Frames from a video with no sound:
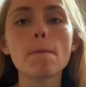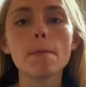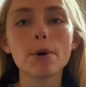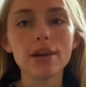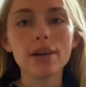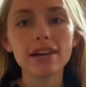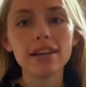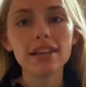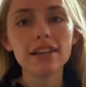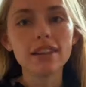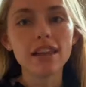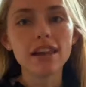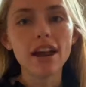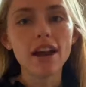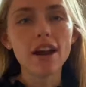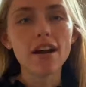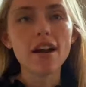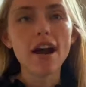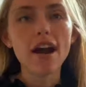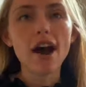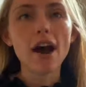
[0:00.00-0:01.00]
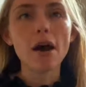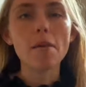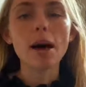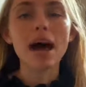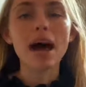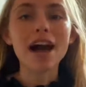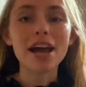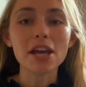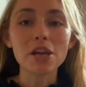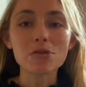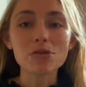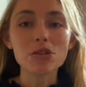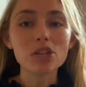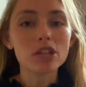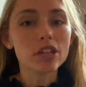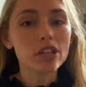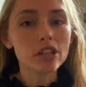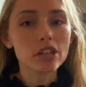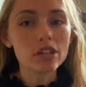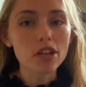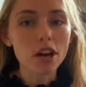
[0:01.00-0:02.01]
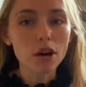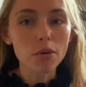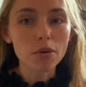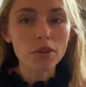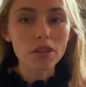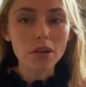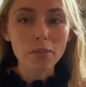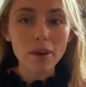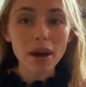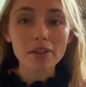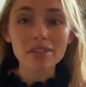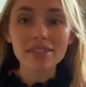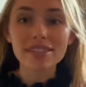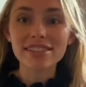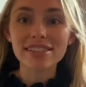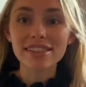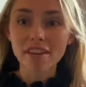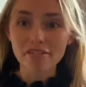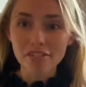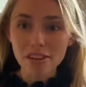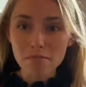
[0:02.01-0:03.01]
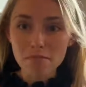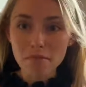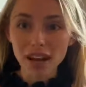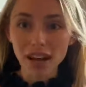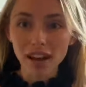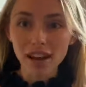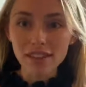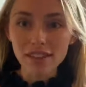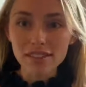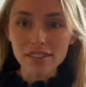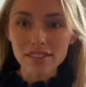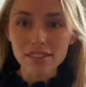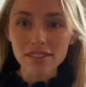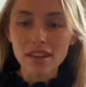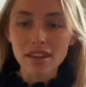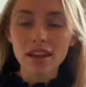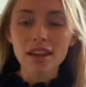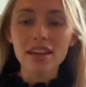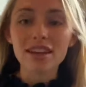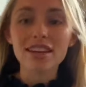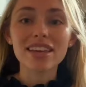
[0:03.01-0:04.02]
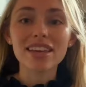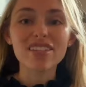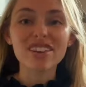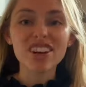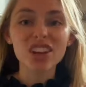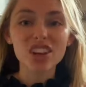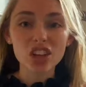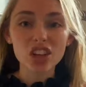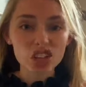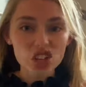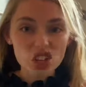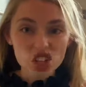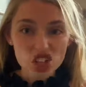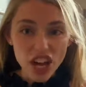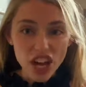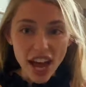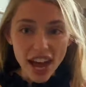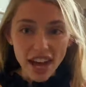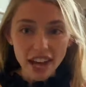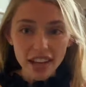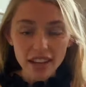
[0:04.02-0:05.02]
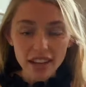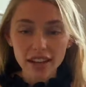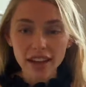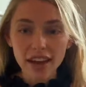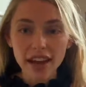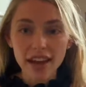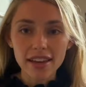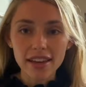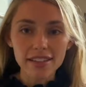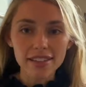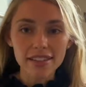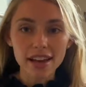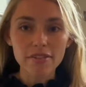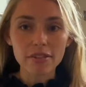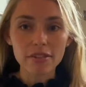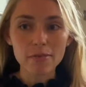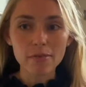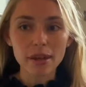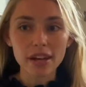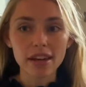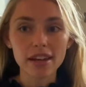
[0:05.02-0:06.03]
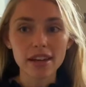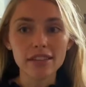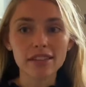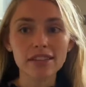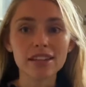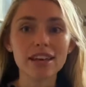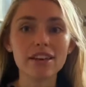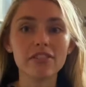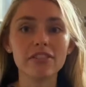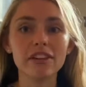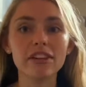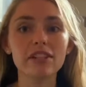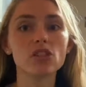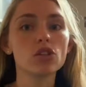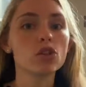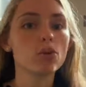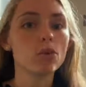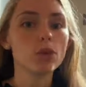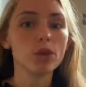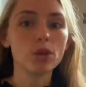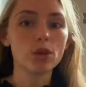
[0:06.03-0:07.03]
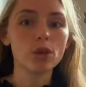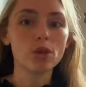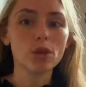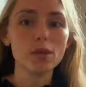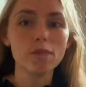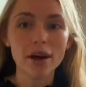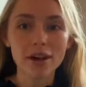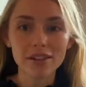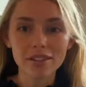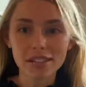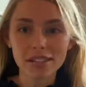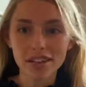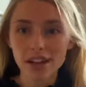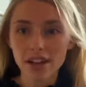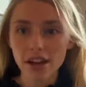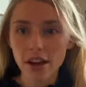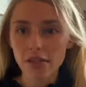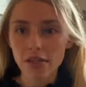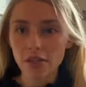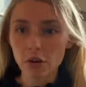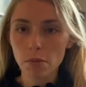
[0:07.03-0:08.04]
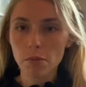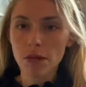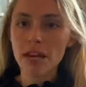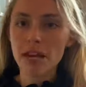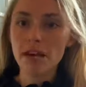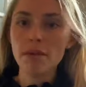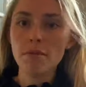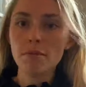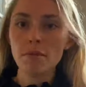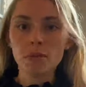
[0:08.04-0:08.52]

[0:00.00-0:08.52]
put it in there. I usually start with about 7 minutes. Give it a little check at 7 minutes. If it's ooey gooey melted enough for me,